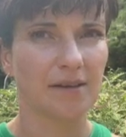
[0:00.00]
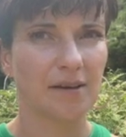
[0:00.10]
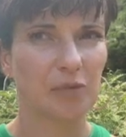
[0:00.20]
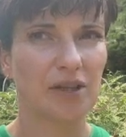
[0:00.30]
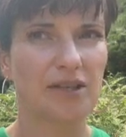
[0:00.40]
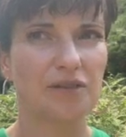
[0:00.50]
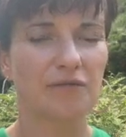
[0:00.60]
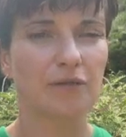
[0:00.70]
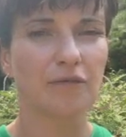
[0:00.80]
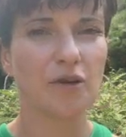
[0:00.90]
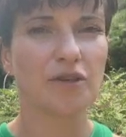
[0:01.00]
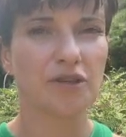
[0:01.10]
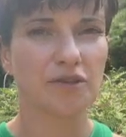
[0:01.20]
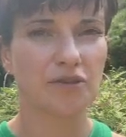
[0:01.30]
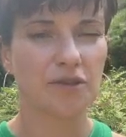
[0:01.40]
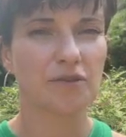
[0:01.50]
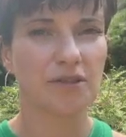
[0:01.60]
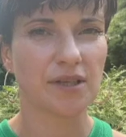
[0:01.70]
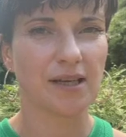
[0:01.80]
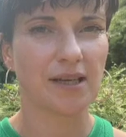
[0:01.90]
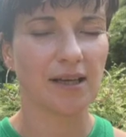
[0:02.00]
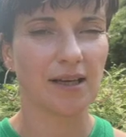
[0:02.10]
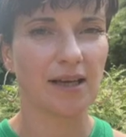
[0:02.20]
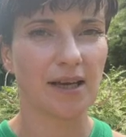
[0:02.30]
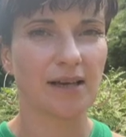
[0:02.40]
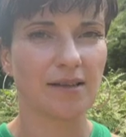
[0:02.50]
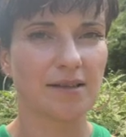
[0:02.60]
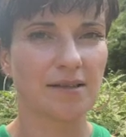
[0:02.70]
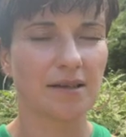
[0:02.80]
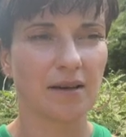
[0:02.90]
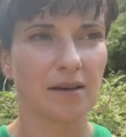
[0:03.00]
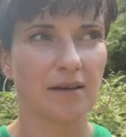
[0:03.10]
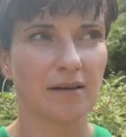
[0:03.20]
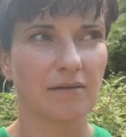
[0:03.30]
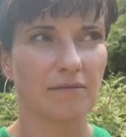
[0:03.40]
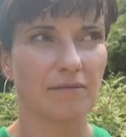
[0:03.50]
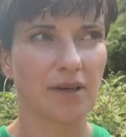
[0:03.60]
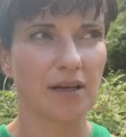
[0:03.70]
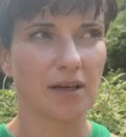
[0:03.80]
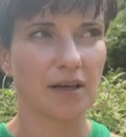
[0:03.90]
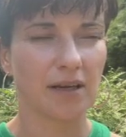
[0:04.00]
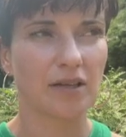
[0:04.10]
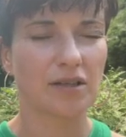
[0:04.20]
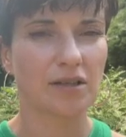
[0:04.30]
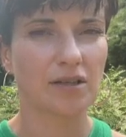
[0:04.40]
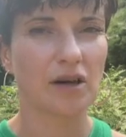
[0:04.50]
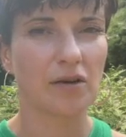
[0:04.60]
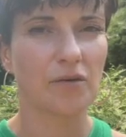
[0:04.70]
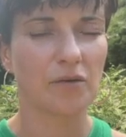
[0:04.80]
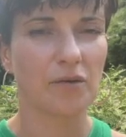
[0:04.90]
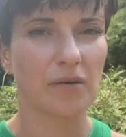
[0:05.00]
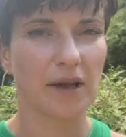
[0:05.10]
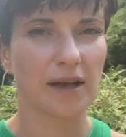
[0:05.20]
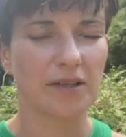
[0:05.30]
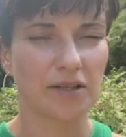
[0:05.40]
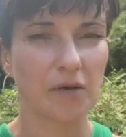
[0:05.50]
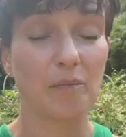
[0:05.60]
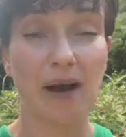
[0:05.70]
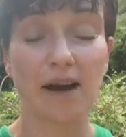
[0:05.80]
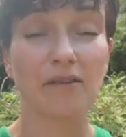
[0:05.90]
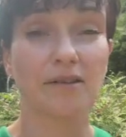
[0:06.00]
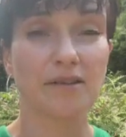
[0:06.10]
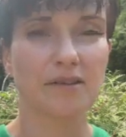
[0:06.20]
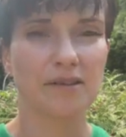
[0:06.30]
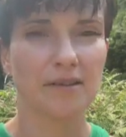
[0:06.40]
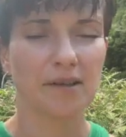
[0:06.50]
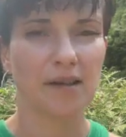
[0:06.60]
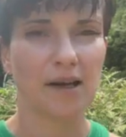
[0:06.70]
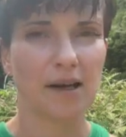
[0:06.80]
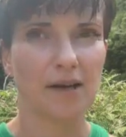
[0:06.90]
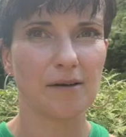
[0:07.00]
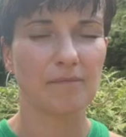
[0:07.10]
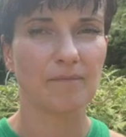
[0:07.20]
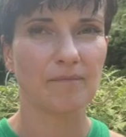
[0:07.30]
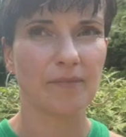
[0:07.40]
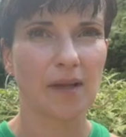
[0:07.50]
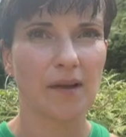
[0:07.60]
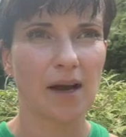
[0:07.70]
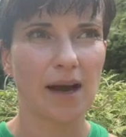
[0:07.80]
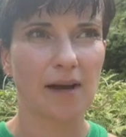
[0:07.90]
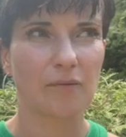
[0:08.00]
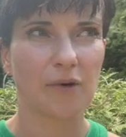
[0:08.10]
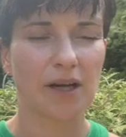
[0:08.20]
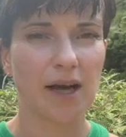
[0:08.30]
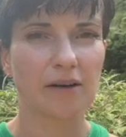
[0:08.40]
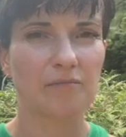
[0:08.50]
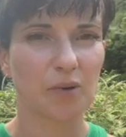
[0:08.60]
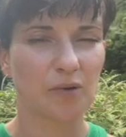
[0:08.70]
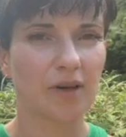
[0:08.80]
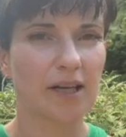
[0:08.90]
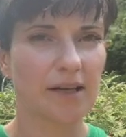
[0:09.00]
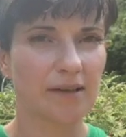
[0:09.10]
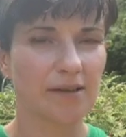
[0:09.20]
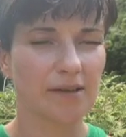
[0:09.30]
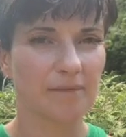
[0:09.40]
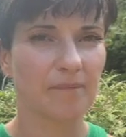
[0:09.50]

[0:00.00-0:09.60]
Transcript: but this ferocious truth seeking is so apparent, and we're kind of born leaders.